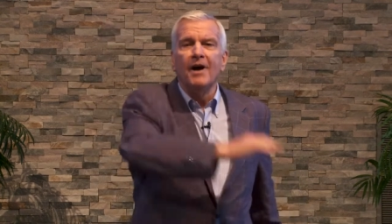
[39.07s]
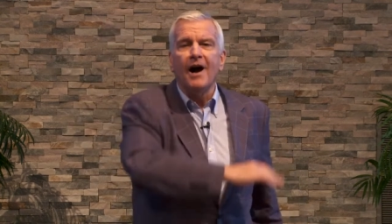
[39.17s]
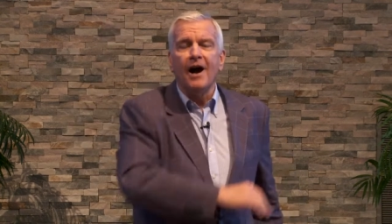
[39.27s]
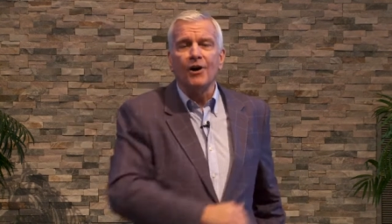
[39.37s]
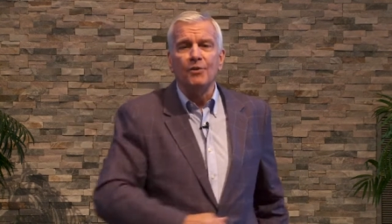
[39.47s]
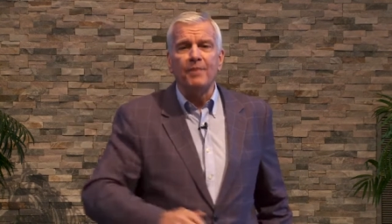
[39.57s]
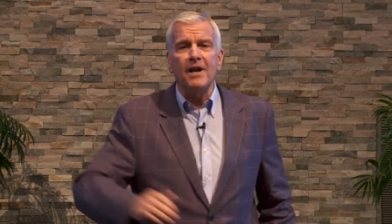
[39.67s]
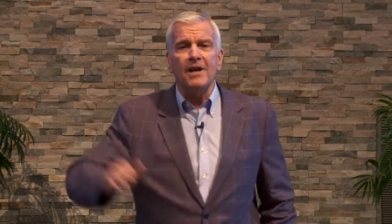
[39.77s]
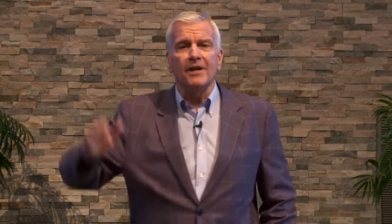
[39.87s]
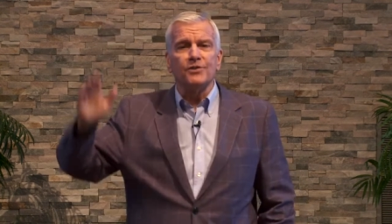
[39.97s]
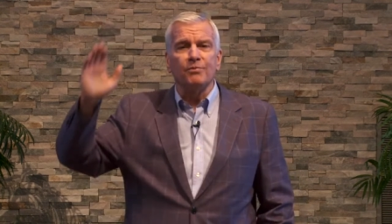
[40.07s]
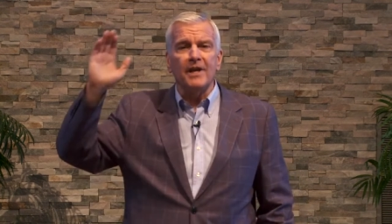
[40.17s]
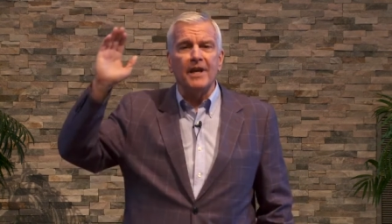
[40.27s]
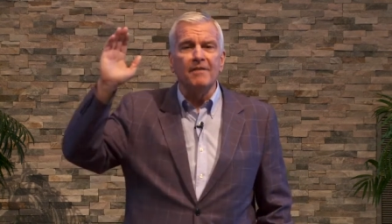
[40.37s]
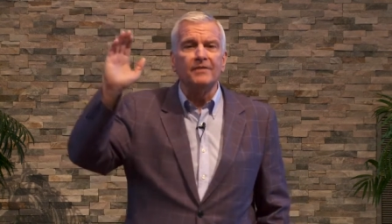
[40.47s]
our obedience, we
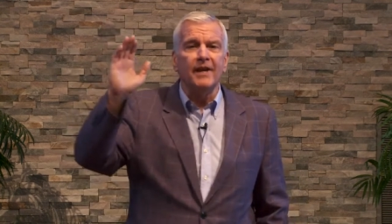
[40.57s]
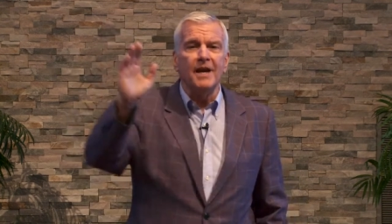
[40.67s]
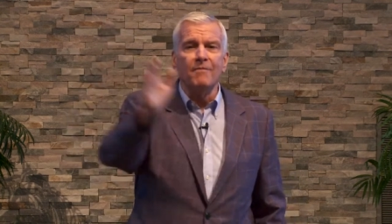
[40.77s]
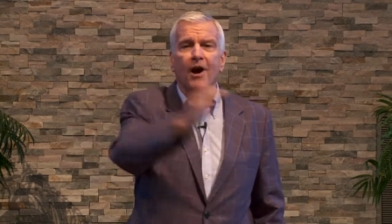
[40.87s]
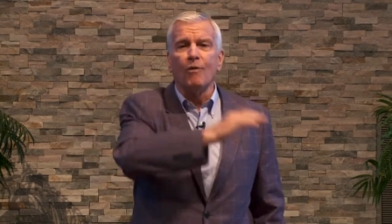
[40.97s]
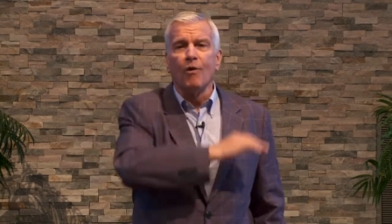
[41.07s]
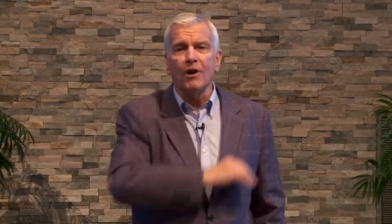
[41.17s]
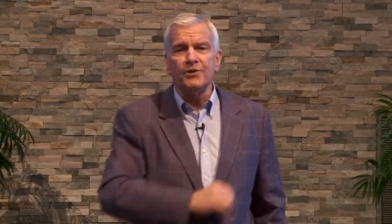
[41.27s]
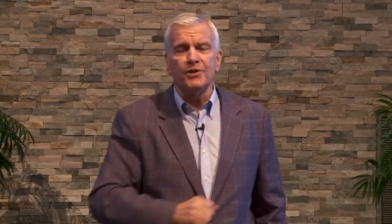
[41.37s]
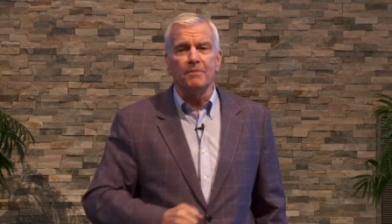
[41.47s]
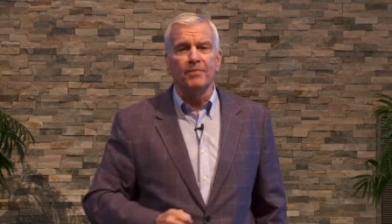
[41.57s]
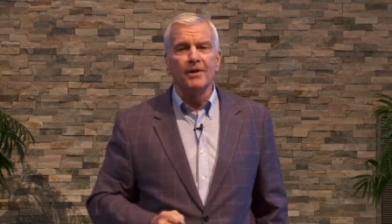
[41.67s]
give to Him our worship.